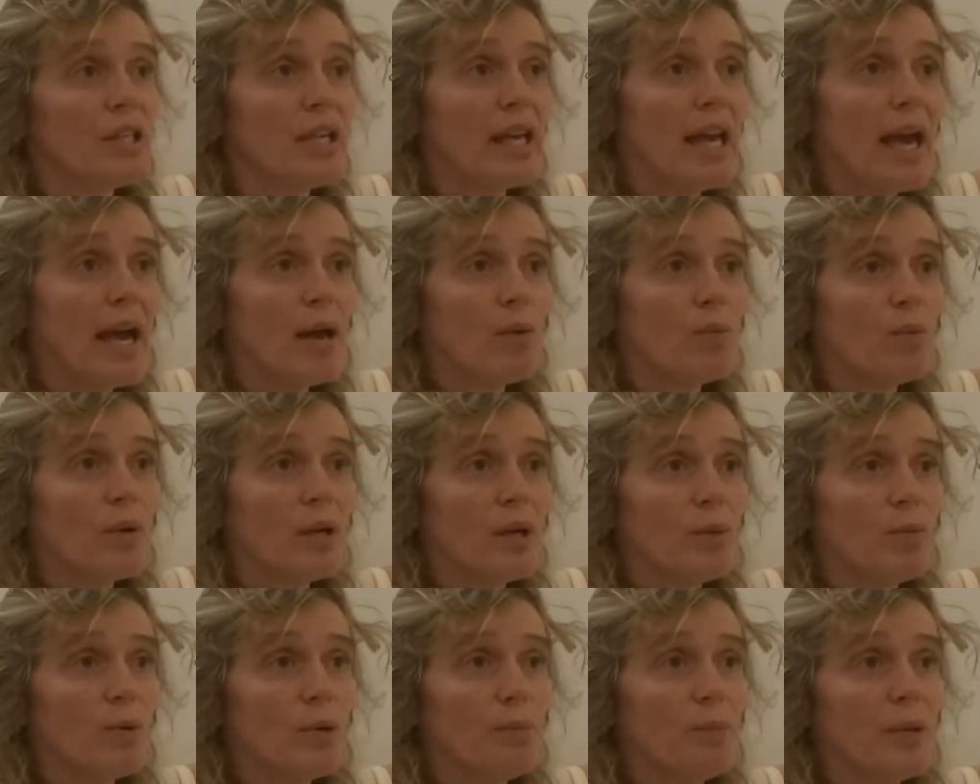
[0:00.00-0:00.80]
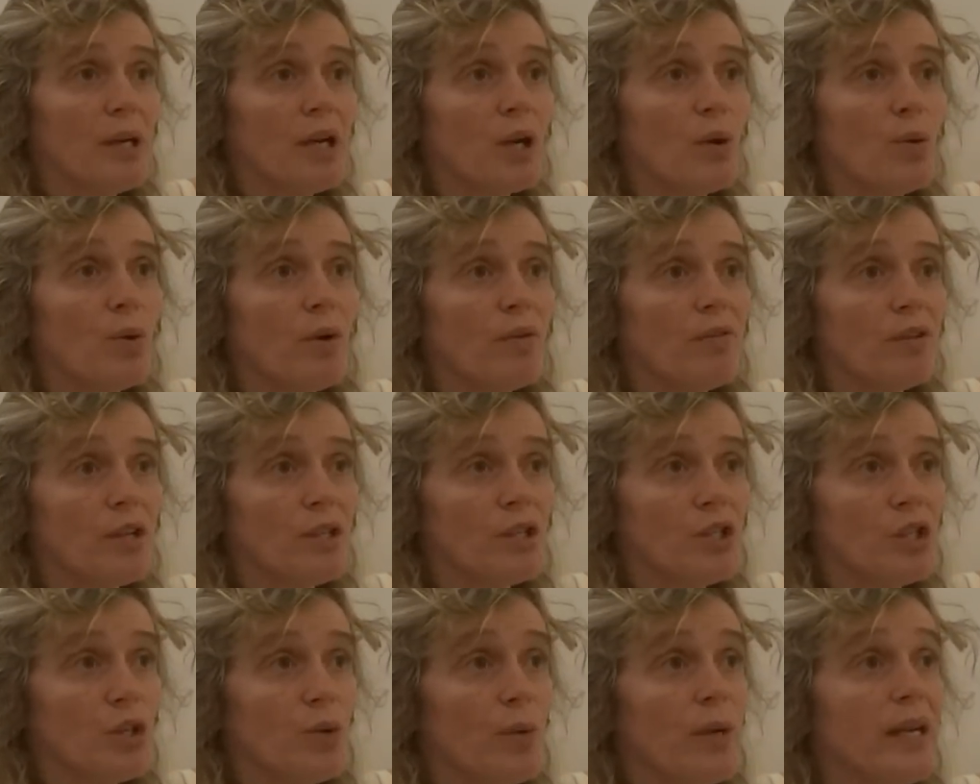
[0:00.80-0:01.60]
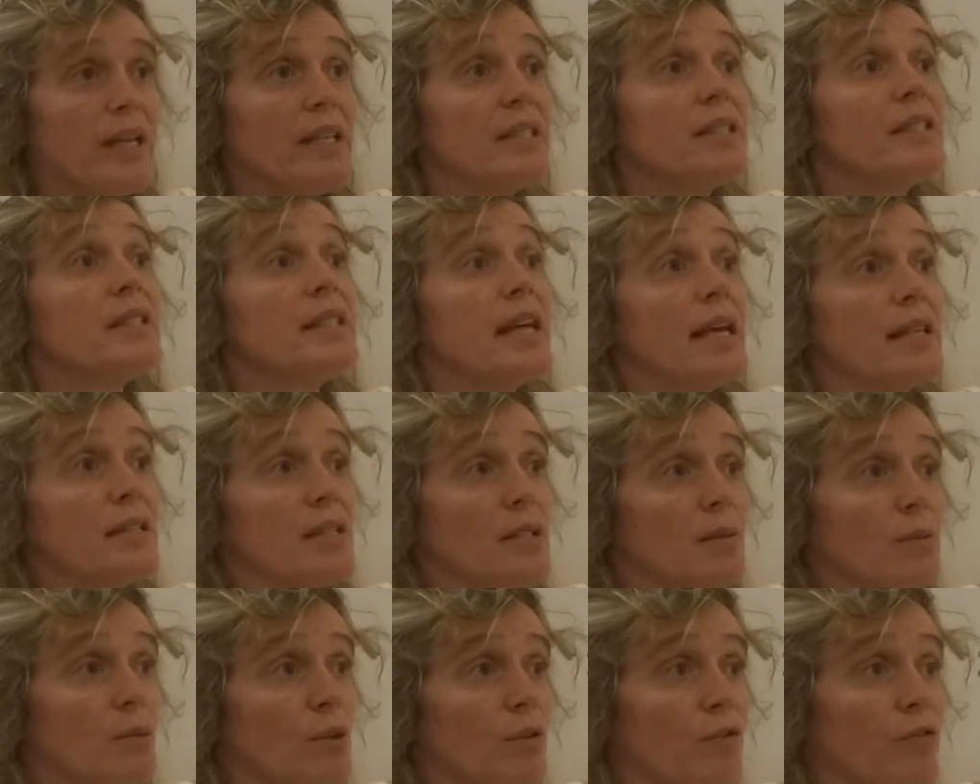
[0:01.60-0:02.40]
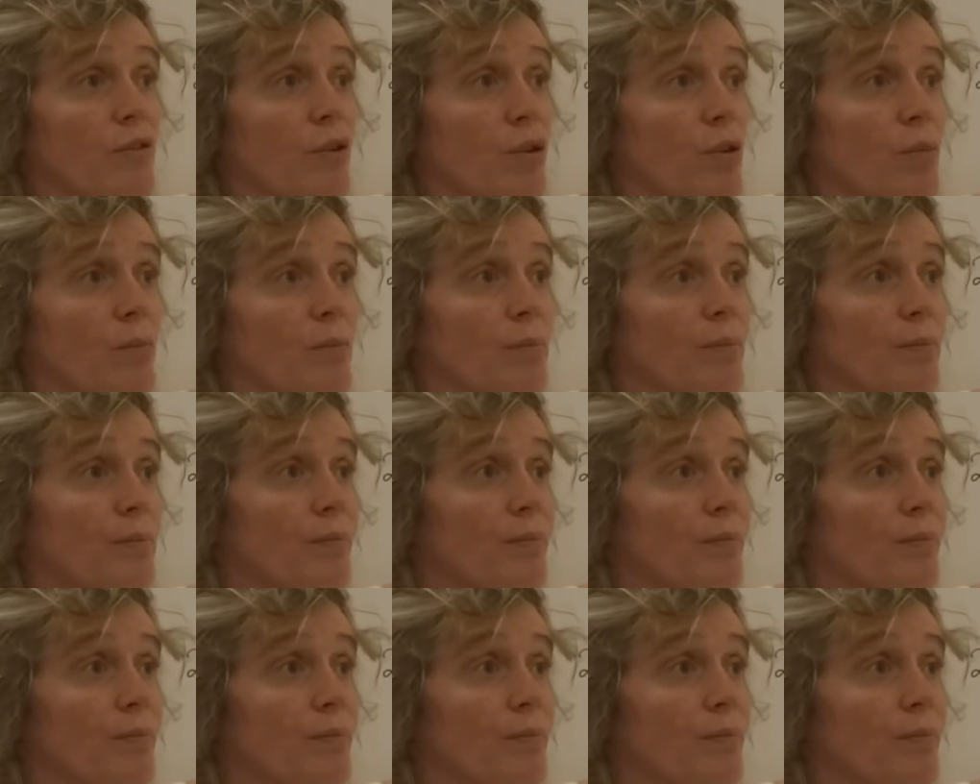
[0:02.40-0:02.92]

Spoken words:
get what it would be equivalent to in its decimal form.